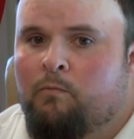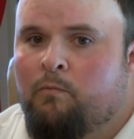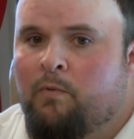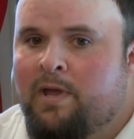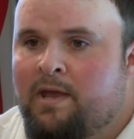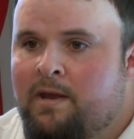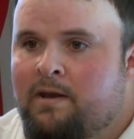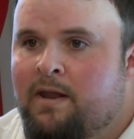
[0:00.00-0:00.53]

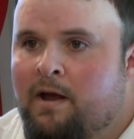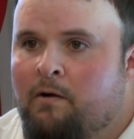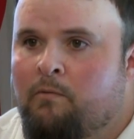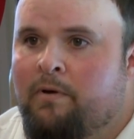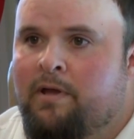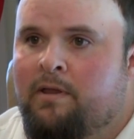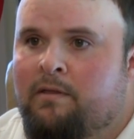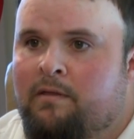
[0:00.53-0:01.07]
we dealt
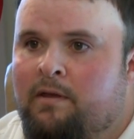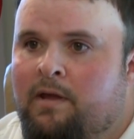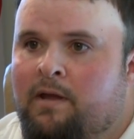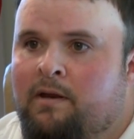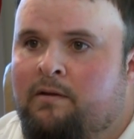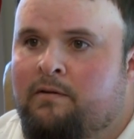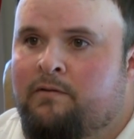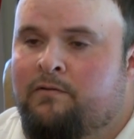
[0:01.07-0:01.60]
with
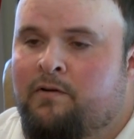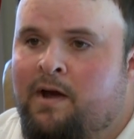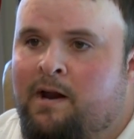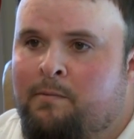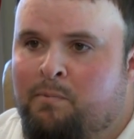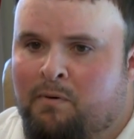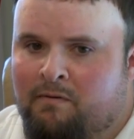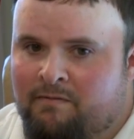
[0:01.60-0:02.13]
and to try
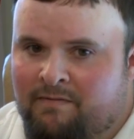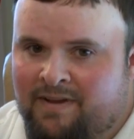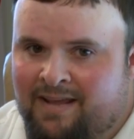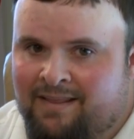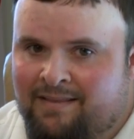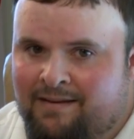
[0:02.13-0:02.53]
to prevent